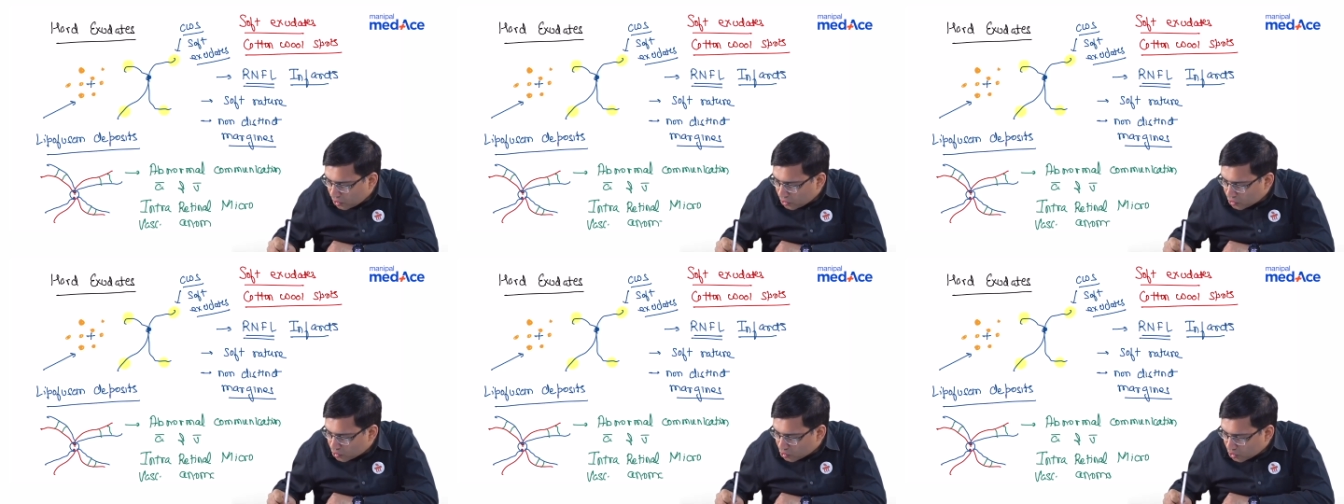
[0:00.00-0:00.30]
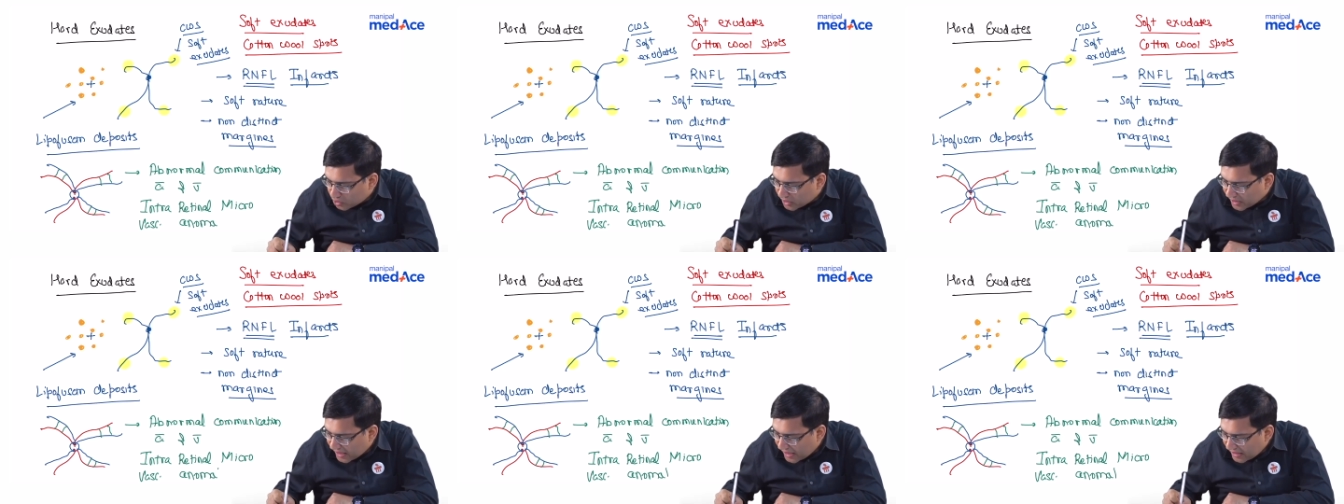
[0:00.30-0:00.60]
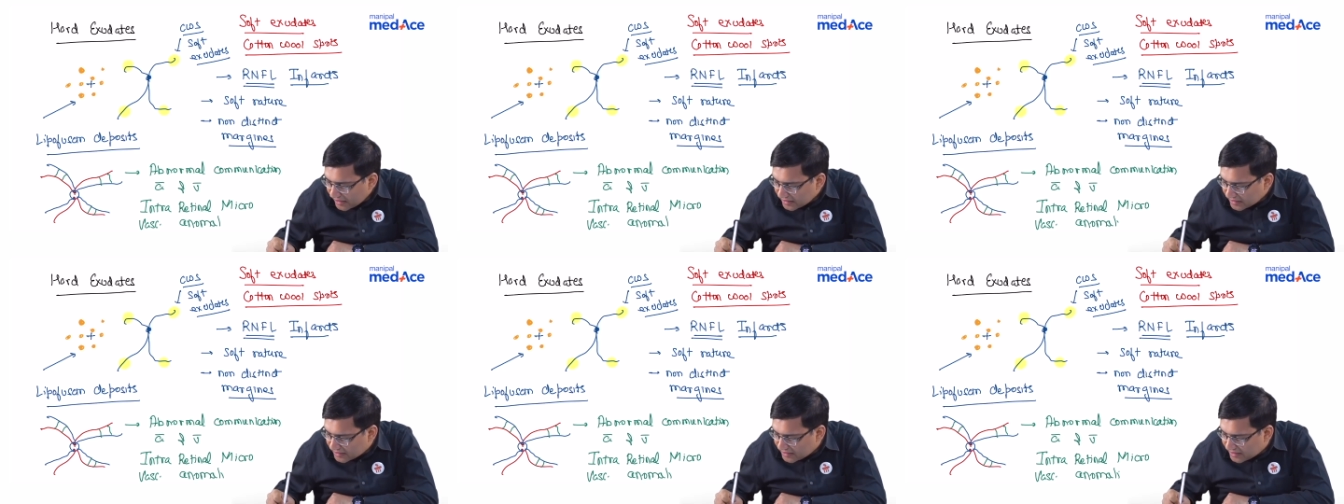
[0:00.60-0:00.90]
So they
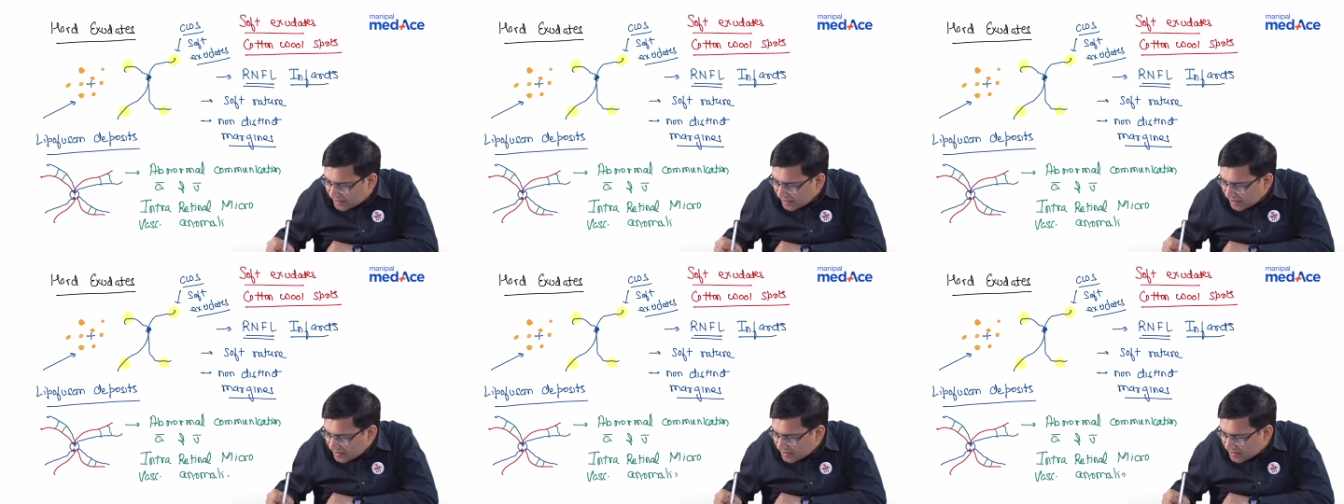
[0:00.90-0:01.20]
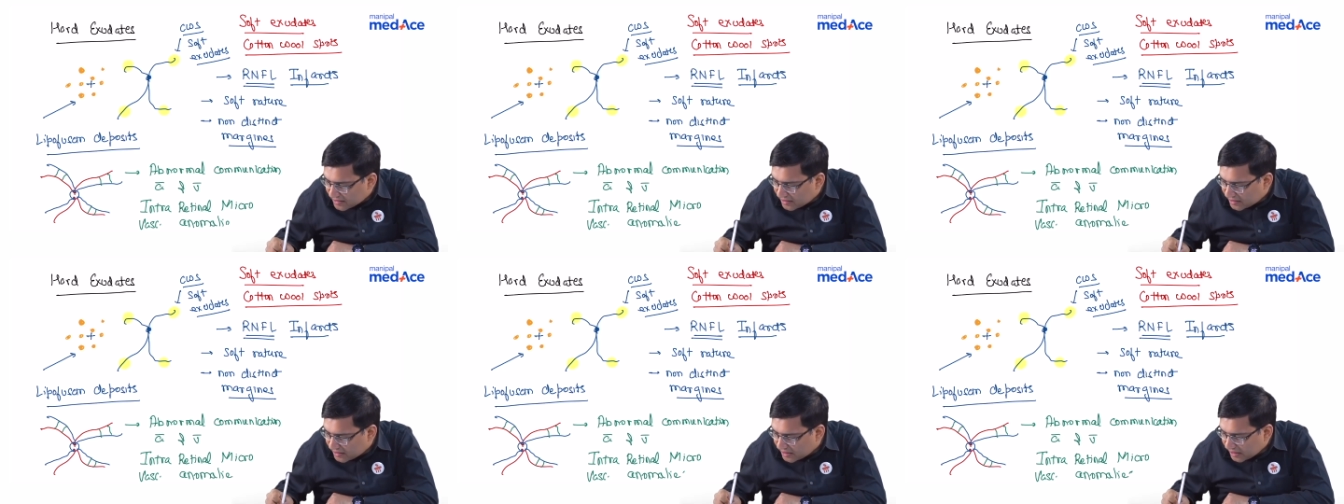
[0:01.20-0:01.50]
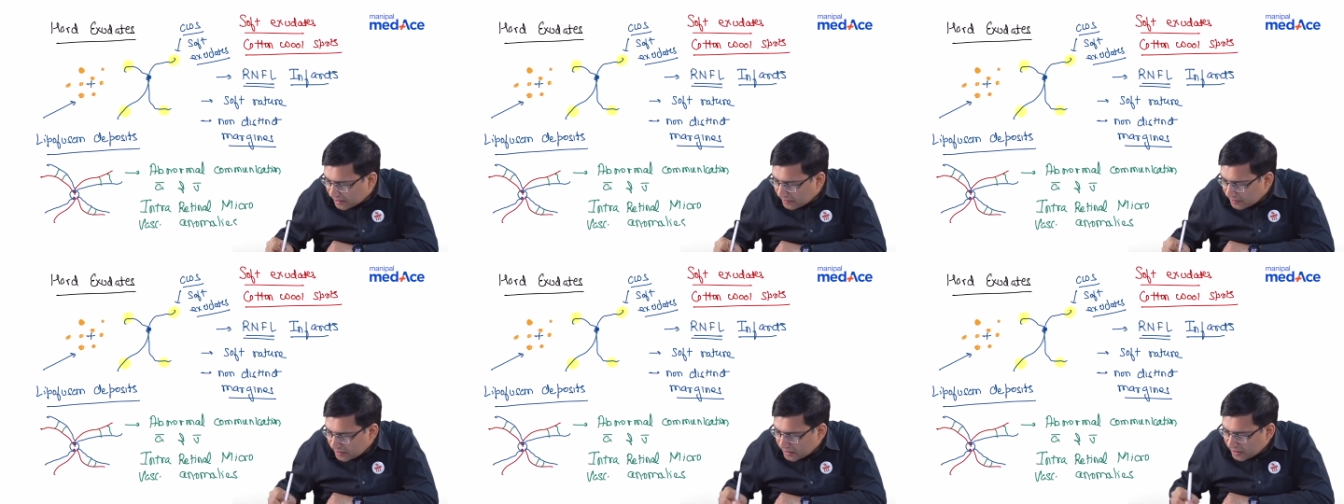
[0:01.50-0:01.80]
are just
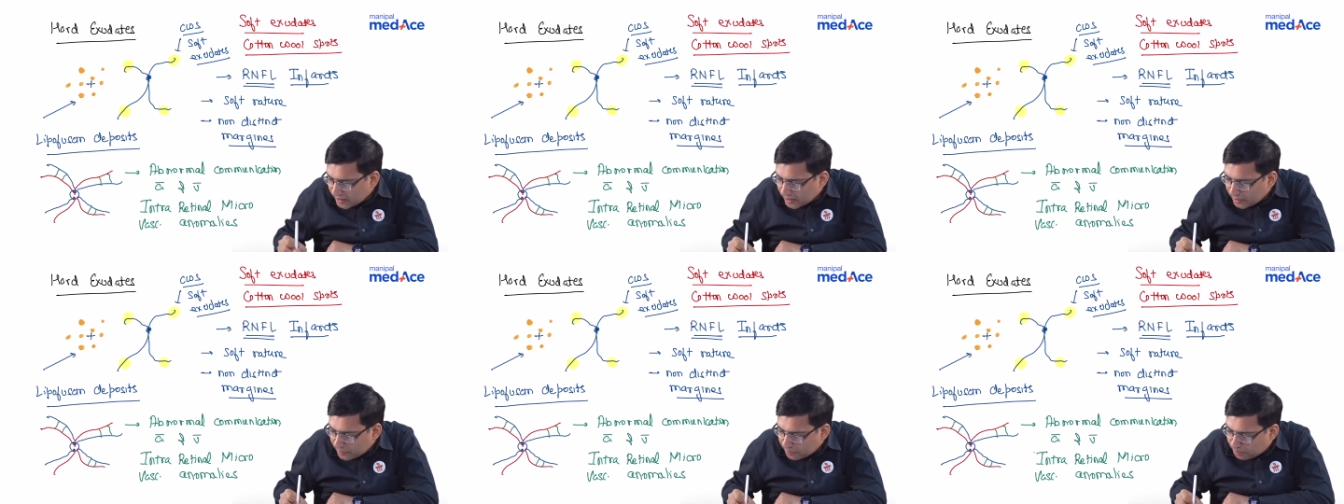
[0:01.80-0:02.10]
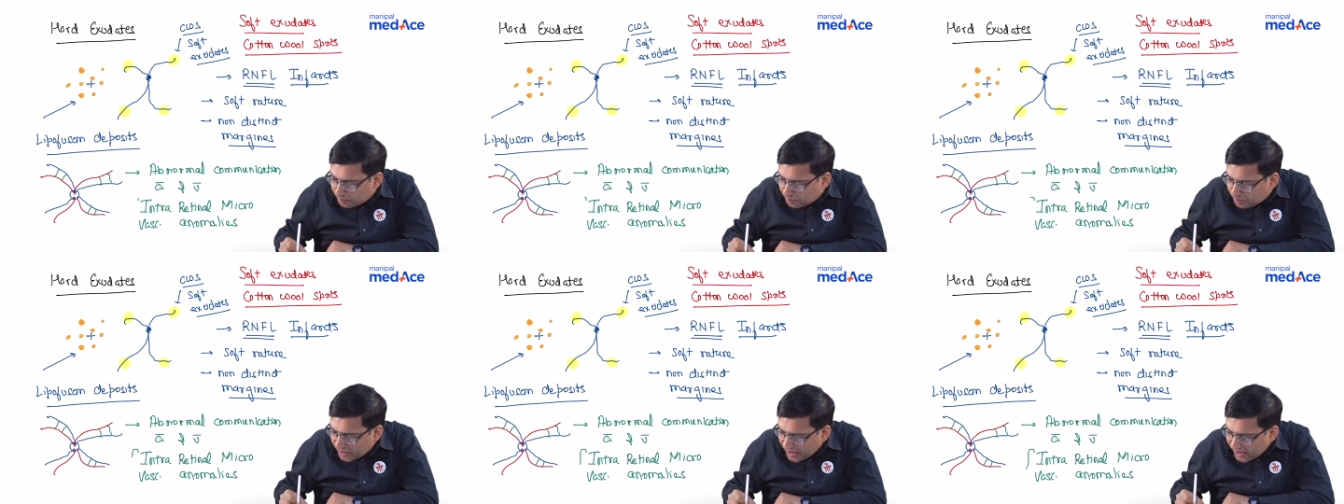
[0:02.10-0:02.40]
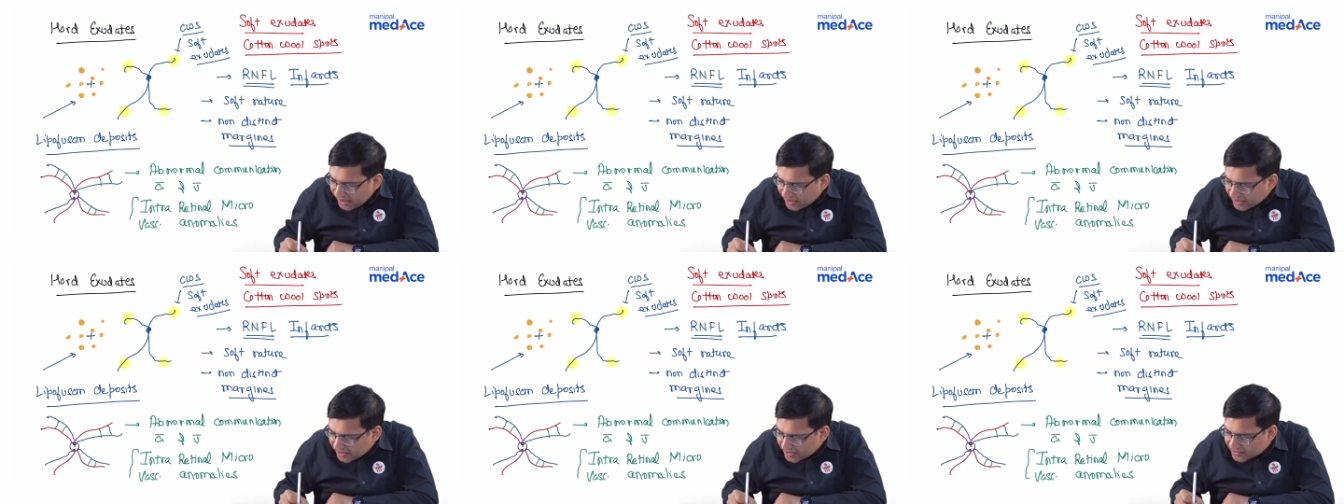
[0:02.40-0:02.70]
the
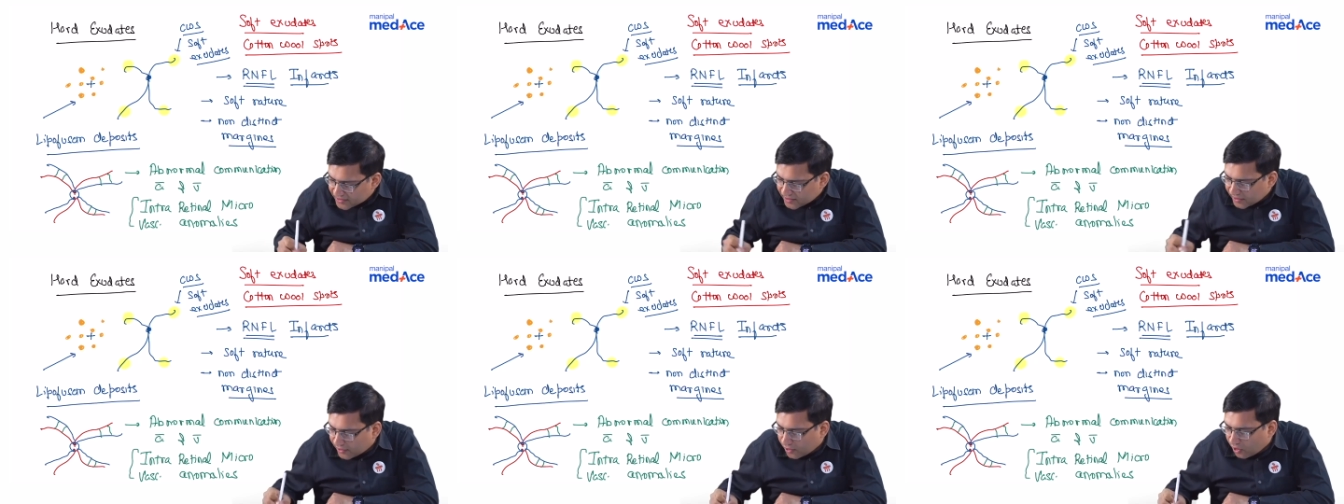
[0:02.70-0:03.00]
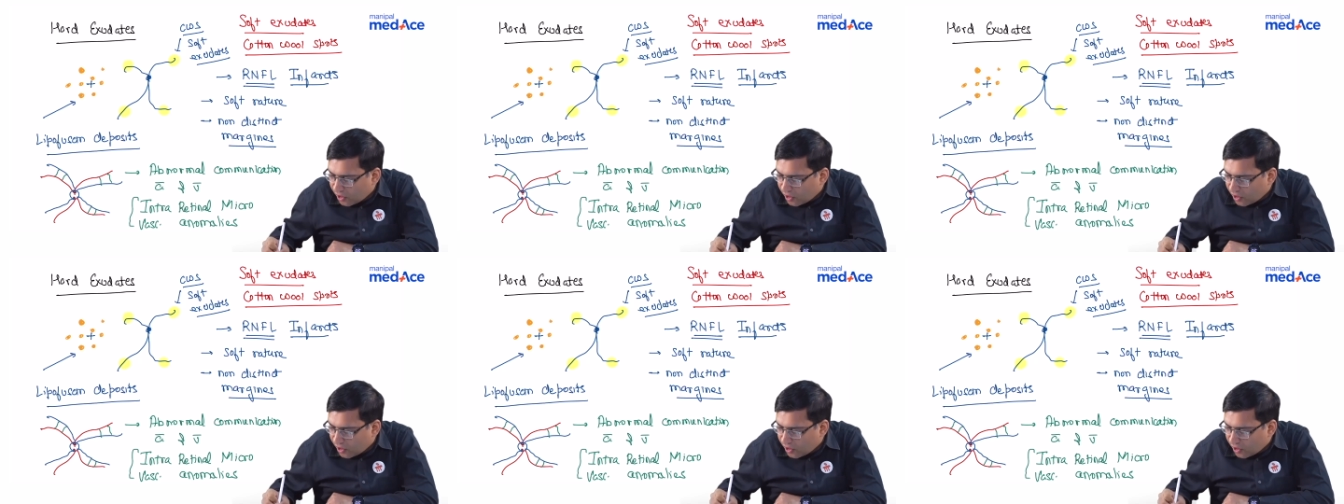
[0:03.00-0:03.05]
precursor